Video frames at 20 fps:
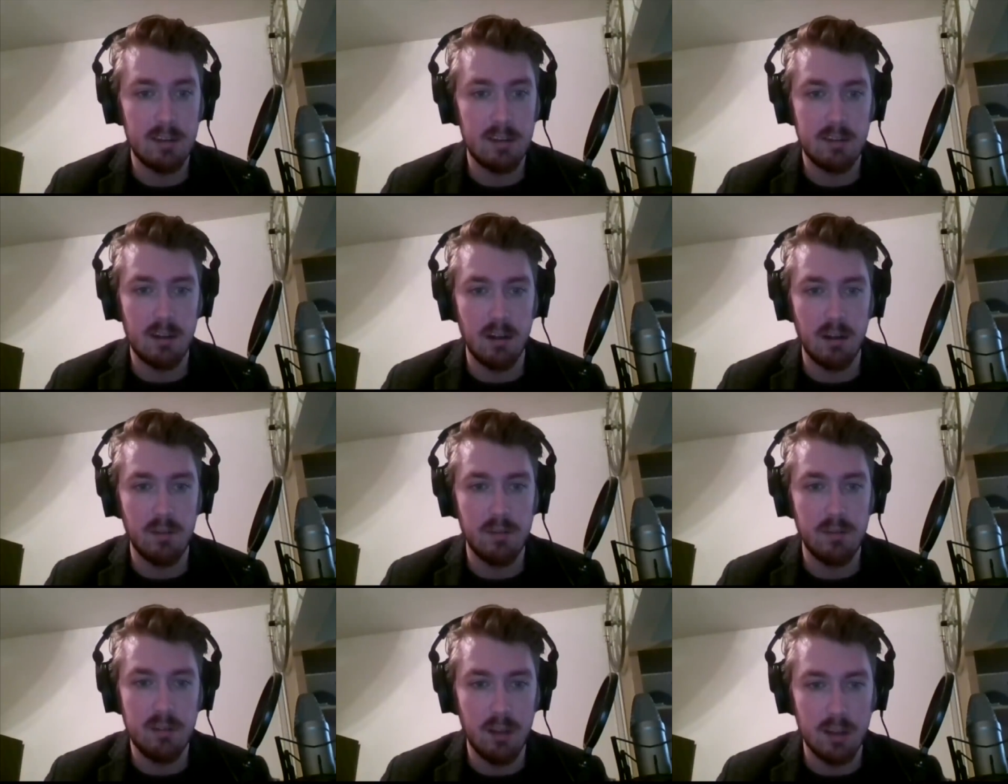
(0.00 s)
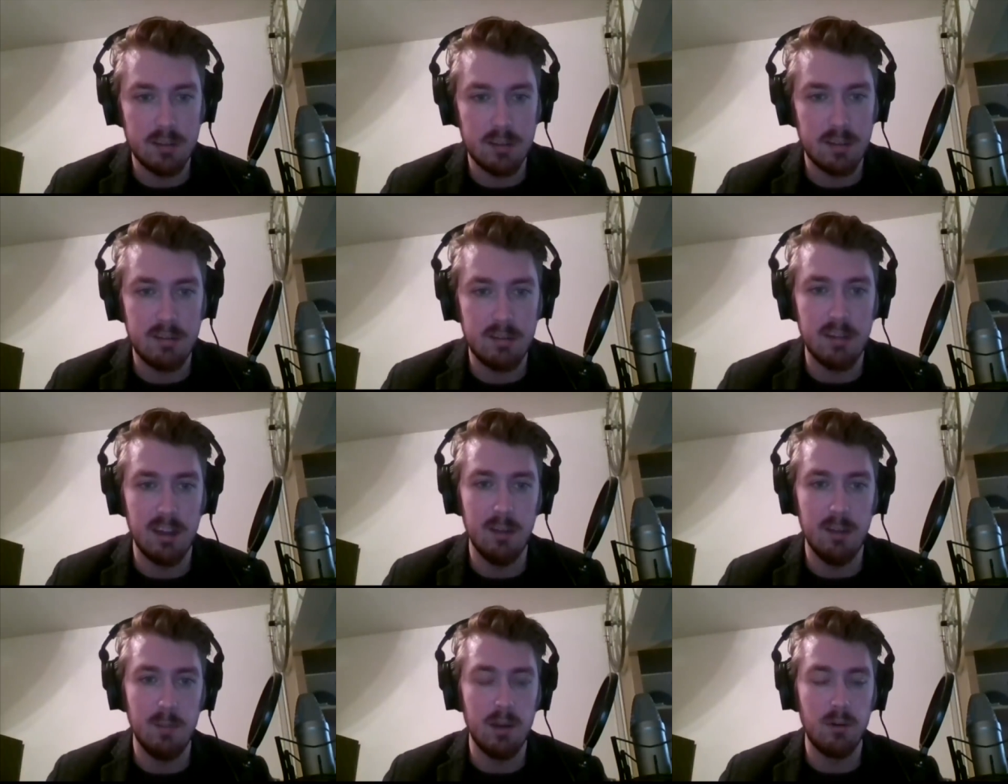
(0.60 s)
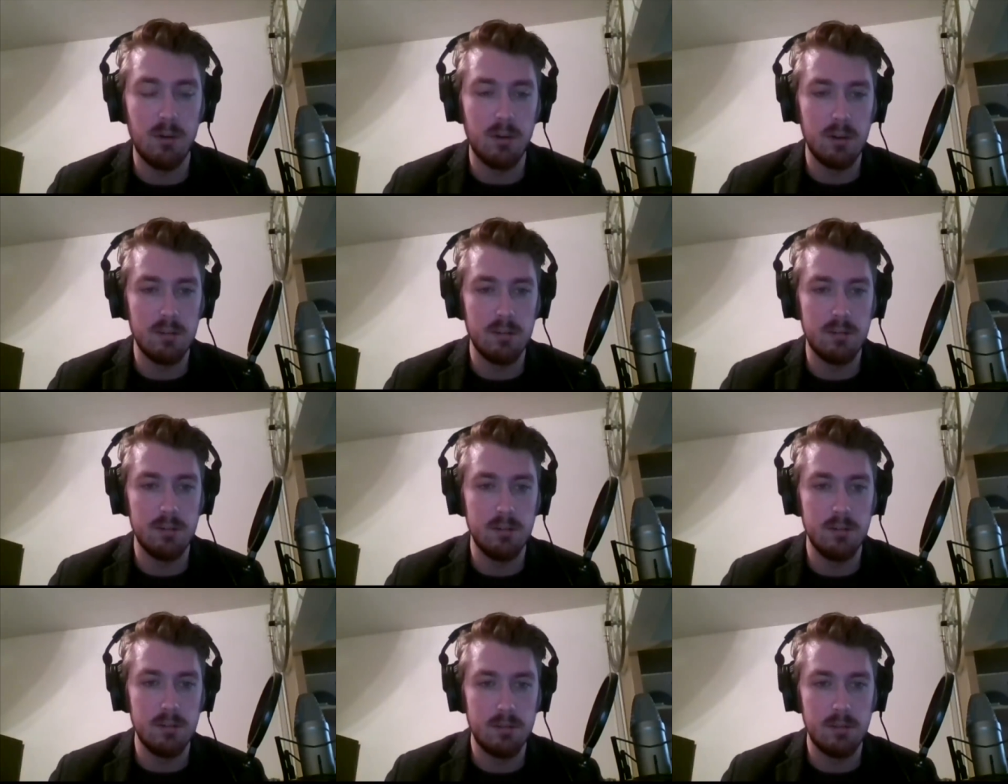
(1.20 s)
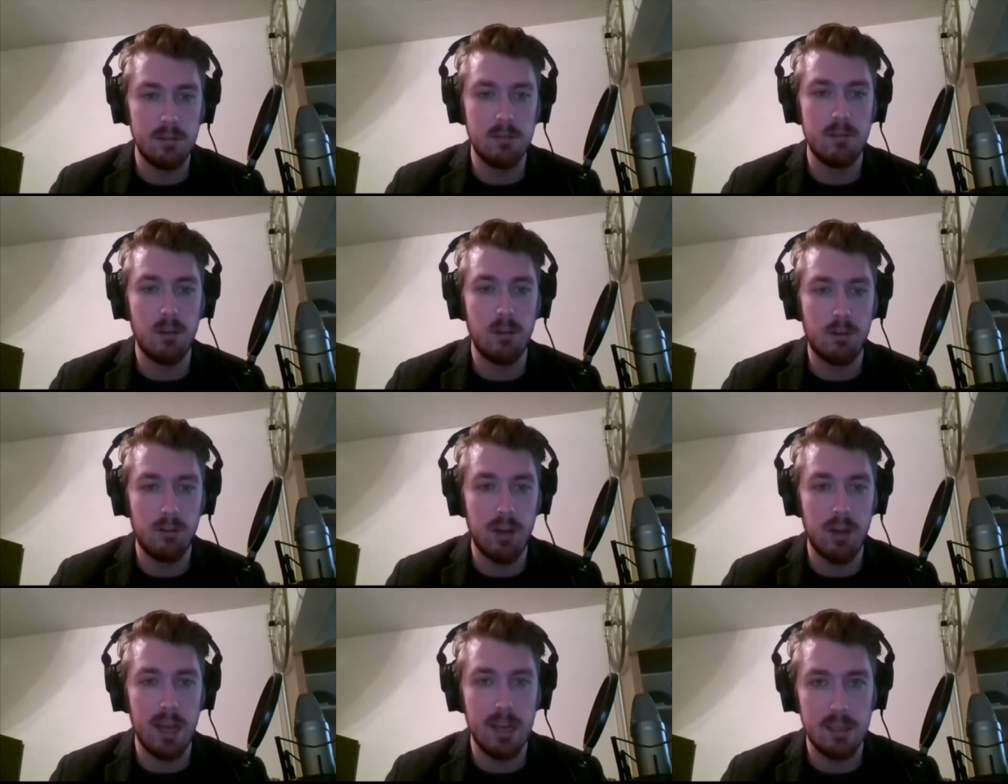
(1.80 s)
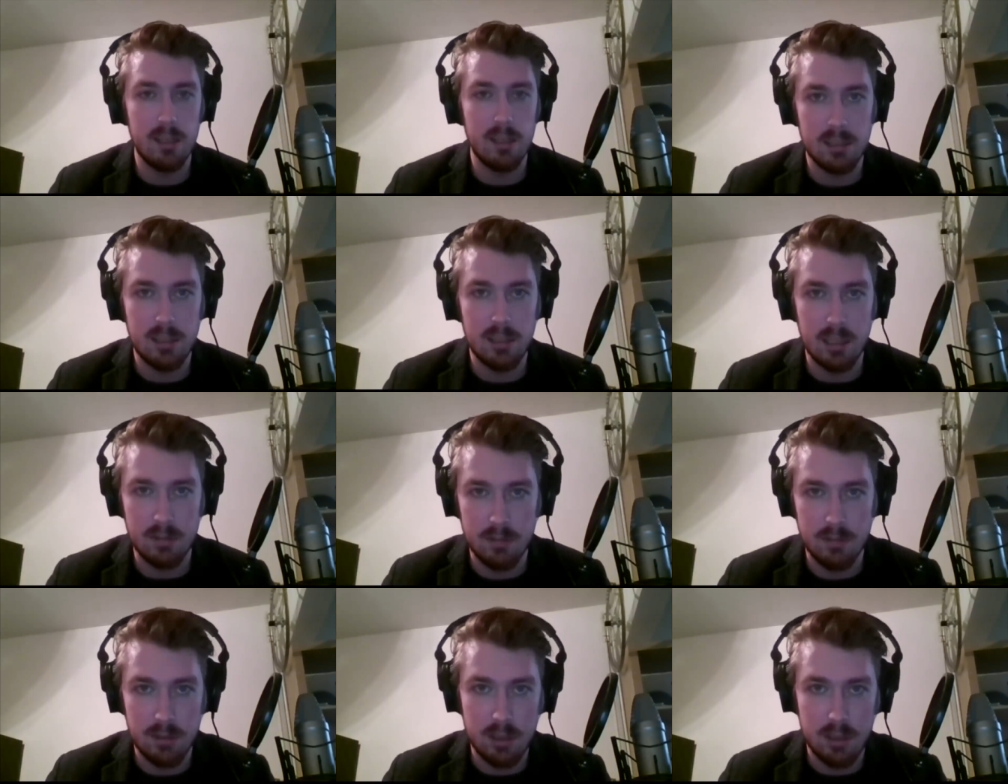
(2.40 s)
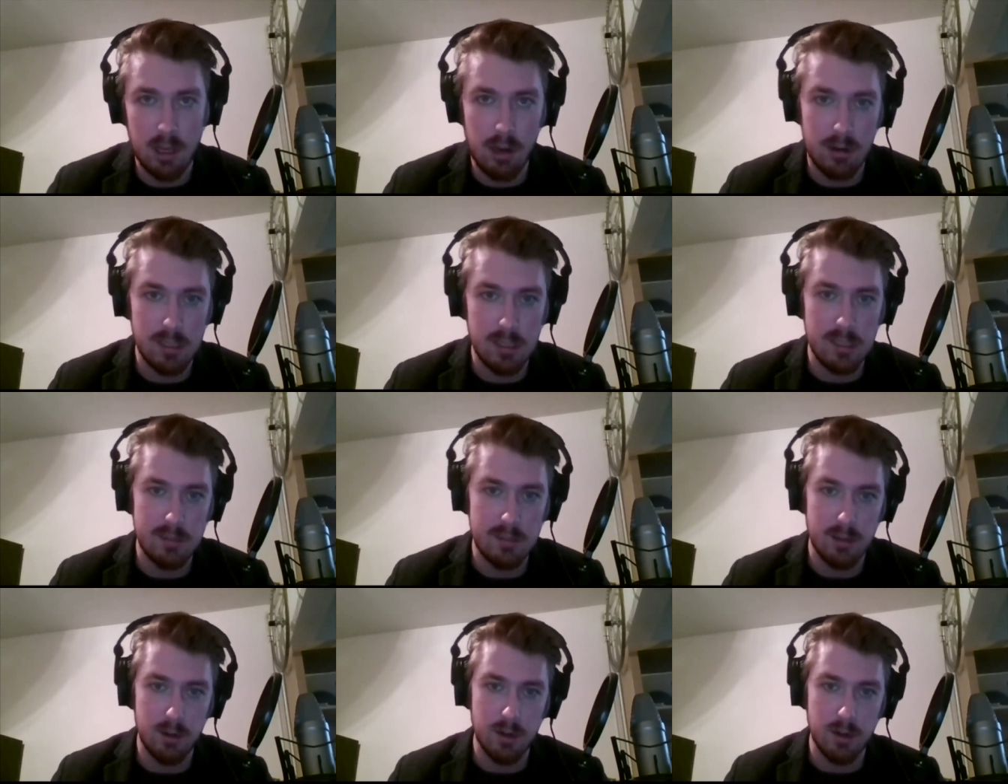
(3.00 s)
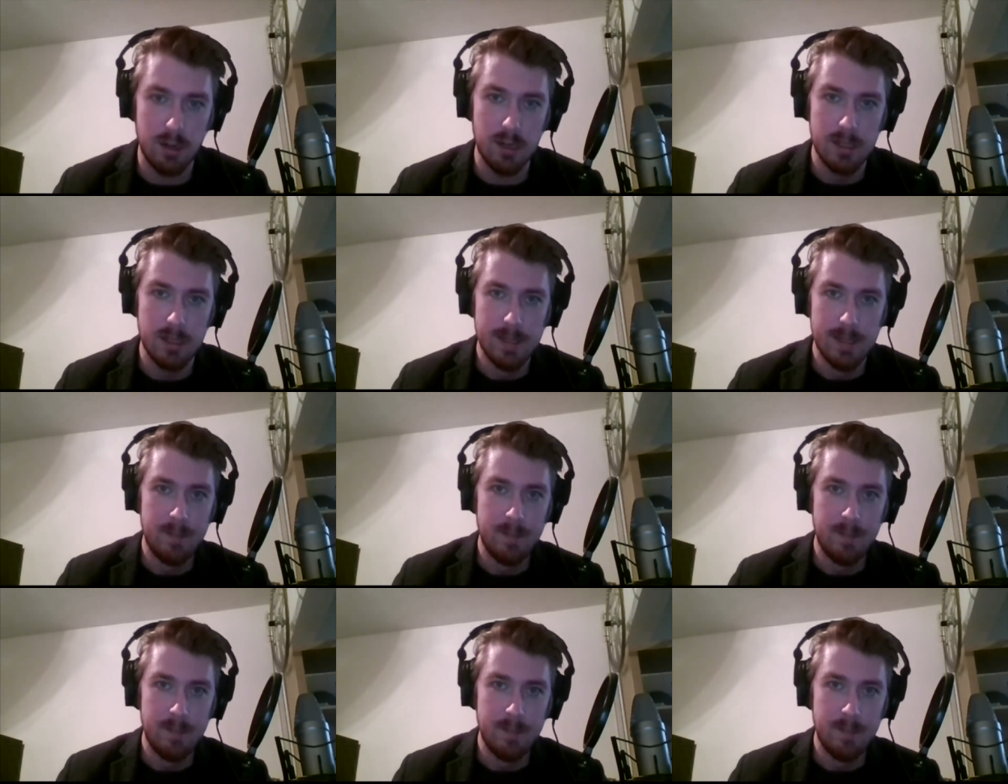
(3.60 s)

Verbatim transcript: kind of Dusk team in order to, to to create a successful security token.